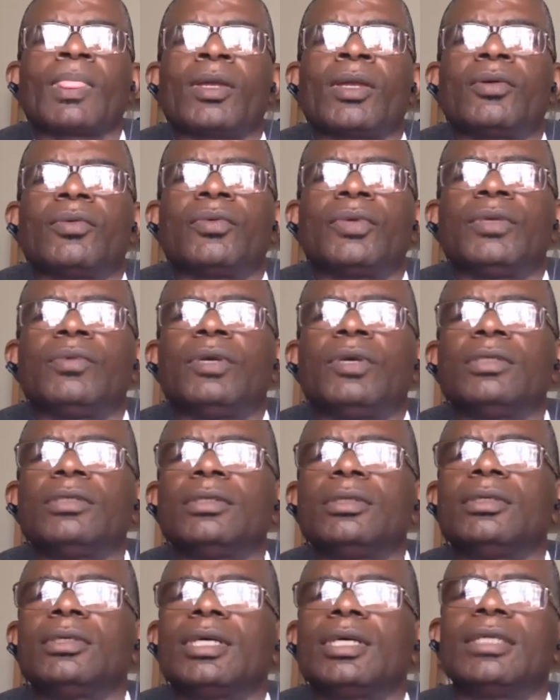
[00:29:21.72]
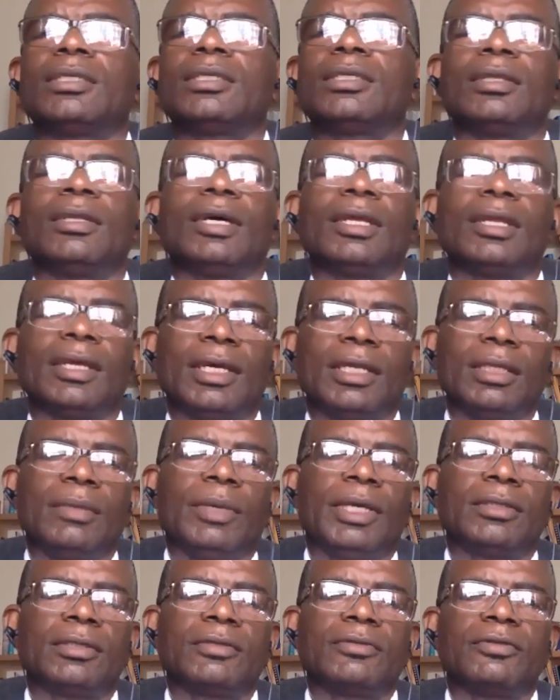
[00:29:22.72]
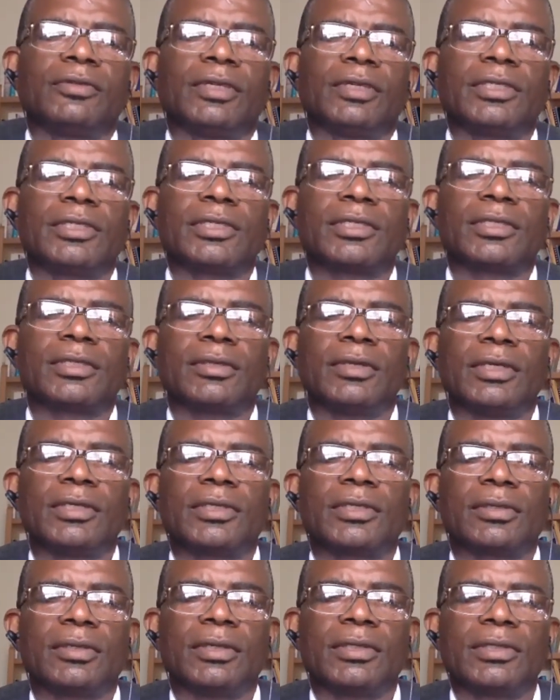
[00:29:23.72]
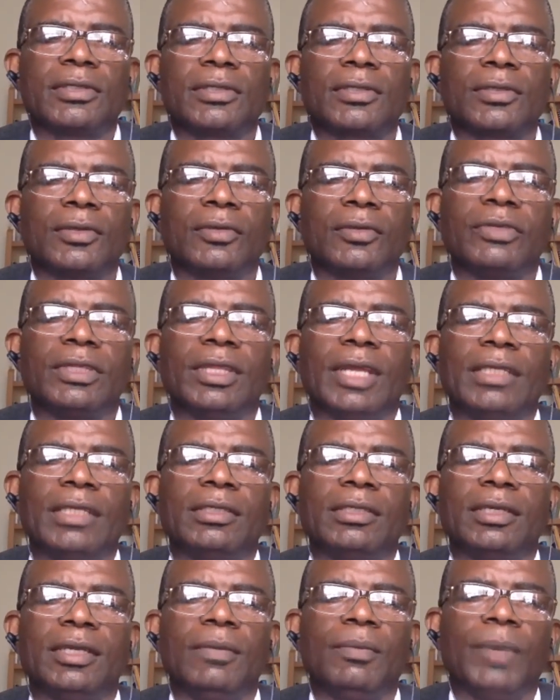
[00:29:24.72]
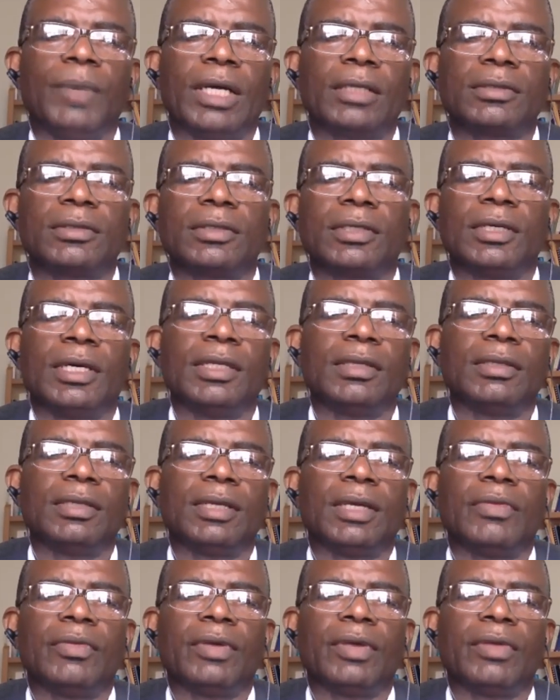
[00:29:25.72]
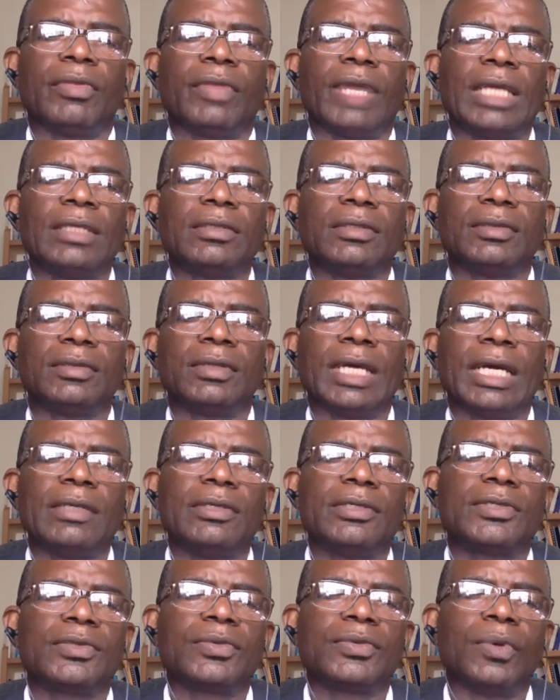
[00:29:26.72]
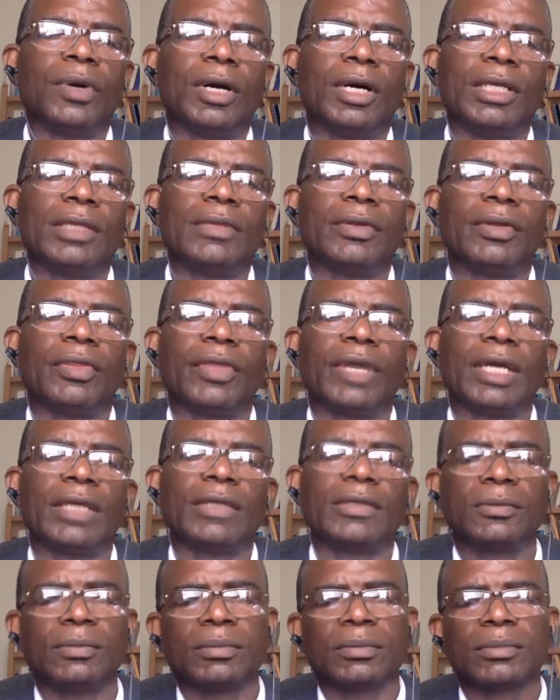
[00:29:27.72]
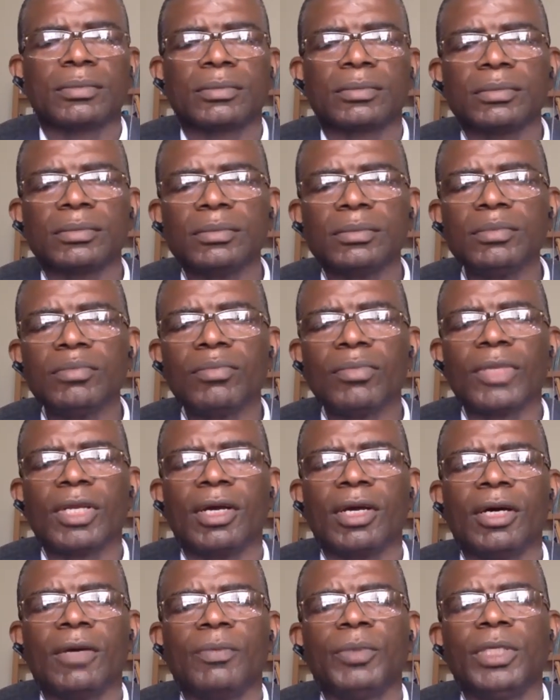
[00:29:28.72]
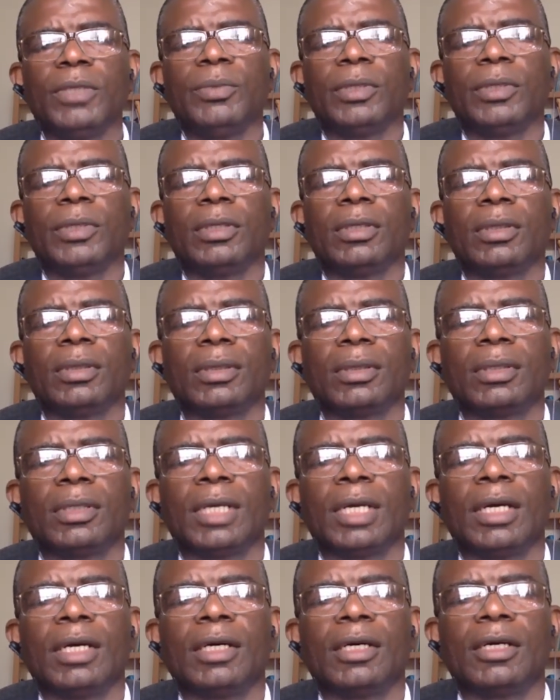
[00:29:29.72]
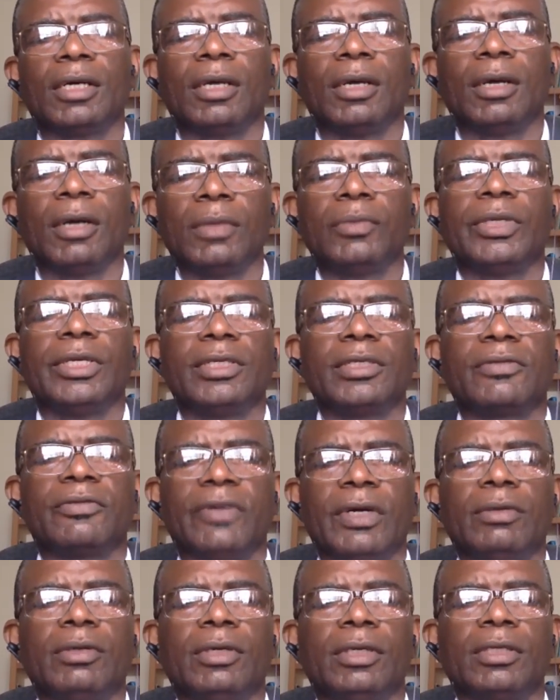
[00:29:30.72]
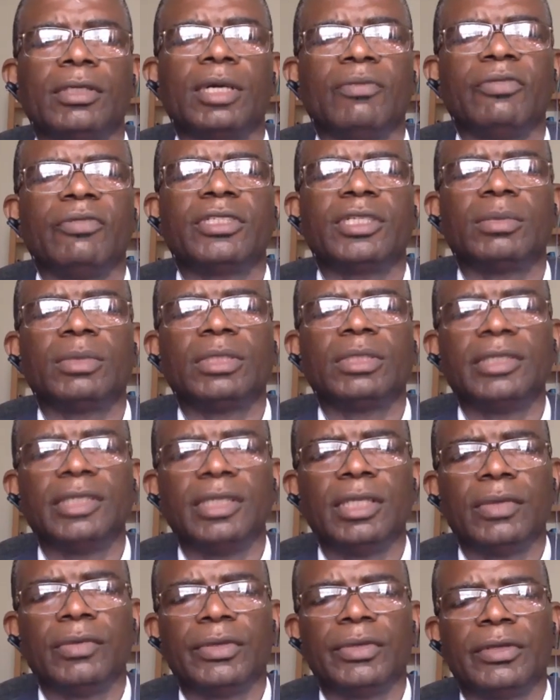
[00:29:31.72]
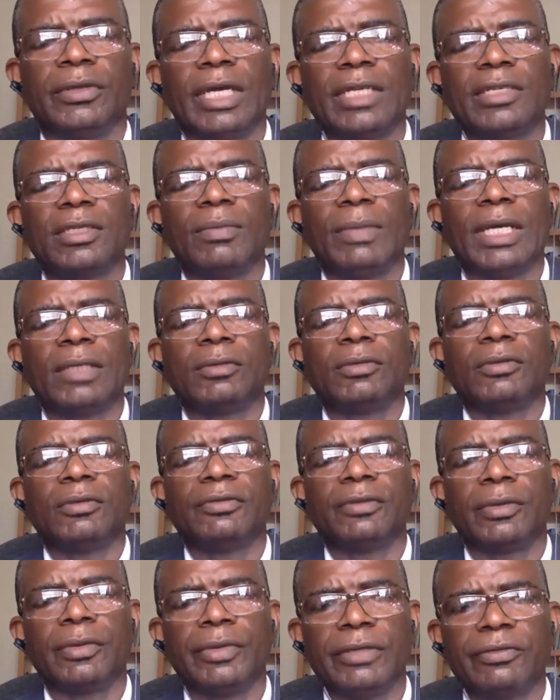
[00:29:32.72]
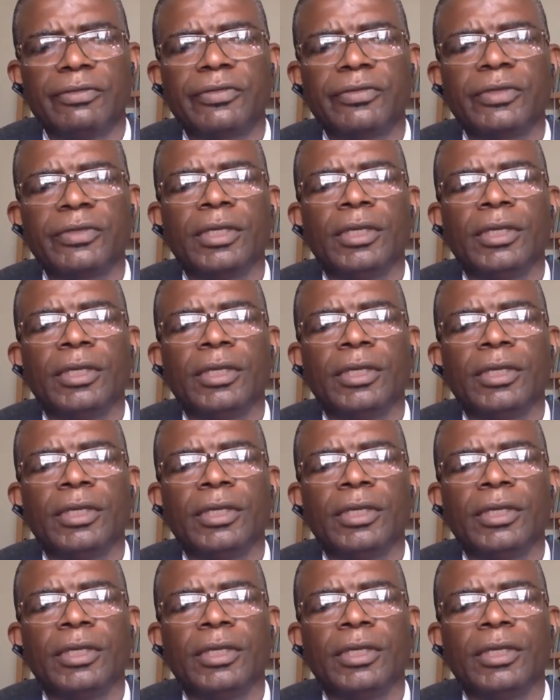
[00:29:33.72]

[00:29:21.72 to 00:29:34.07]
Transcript: we want to look at another element of this COVID-19 impact, and that is one that people are always very uncomfortable dealing with, and that's the matter of grief.